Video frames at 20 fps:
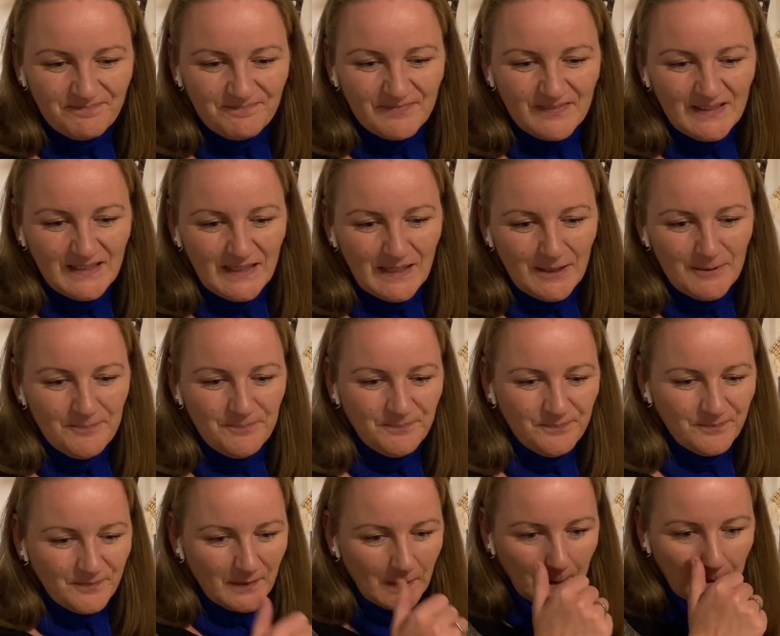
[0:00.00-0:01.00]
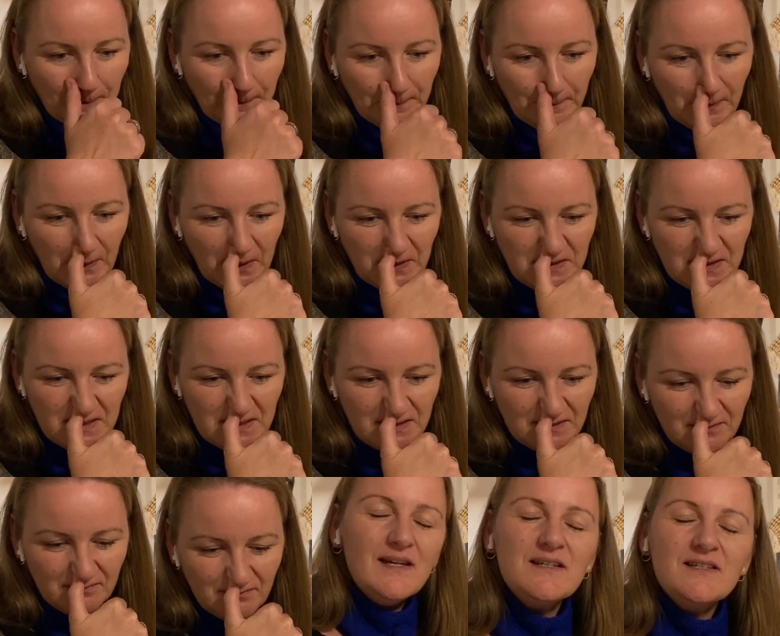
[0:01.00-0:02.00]
Yeah, but
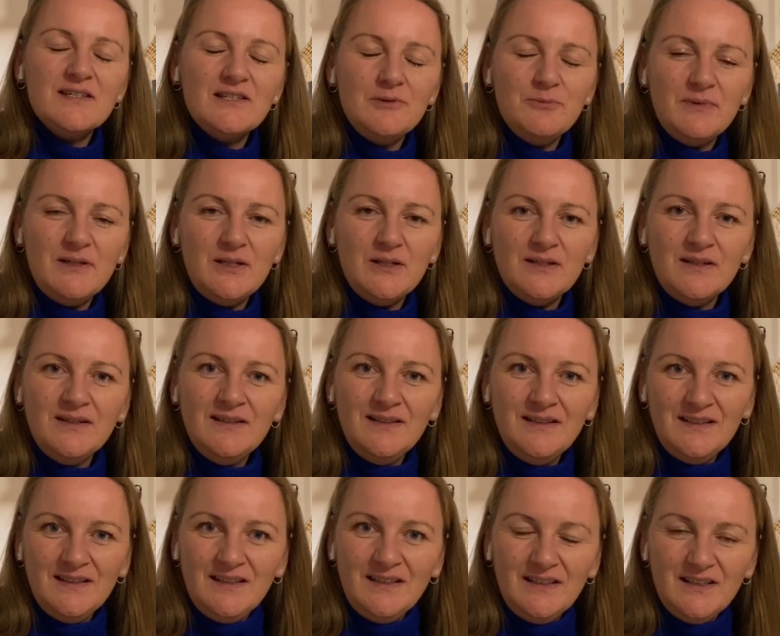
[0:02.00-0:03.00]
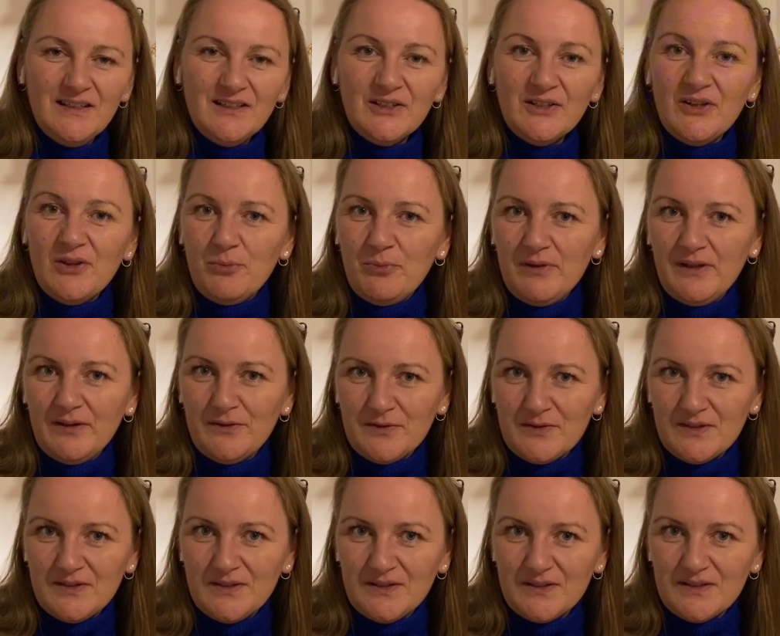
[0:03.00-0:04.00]
I actually made another pair of
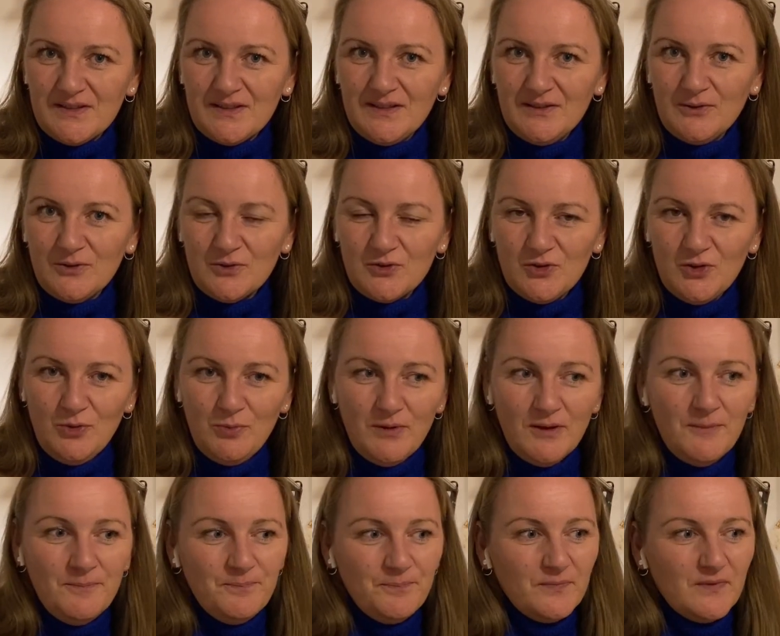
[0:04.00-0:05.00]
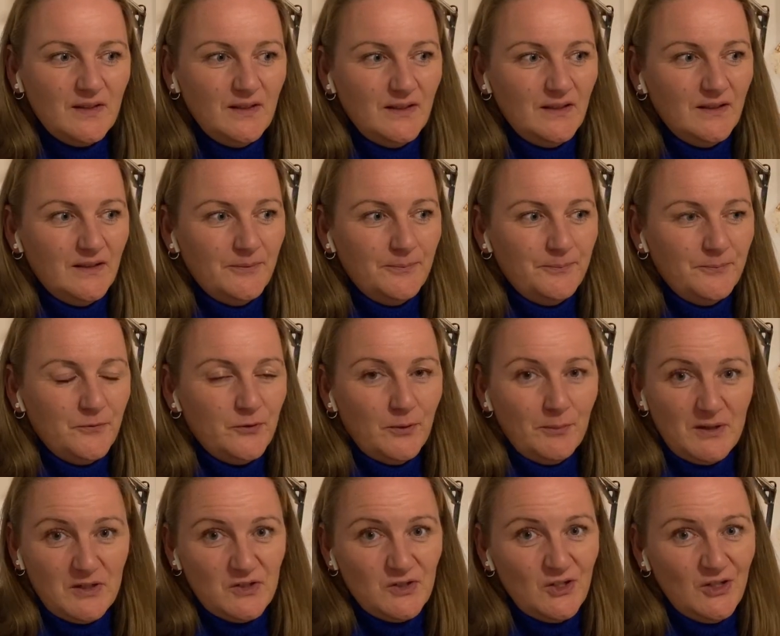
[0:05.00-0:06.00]
socks in October for my
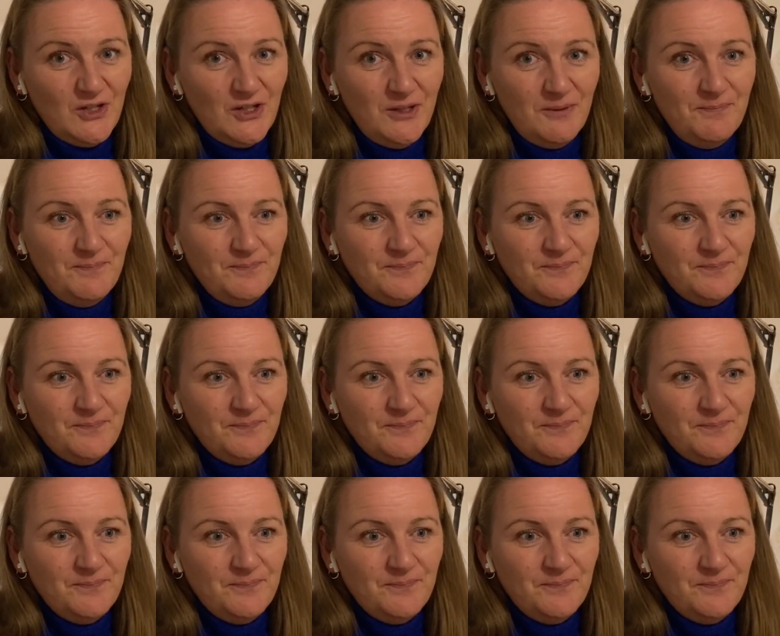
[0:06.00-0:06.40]
son.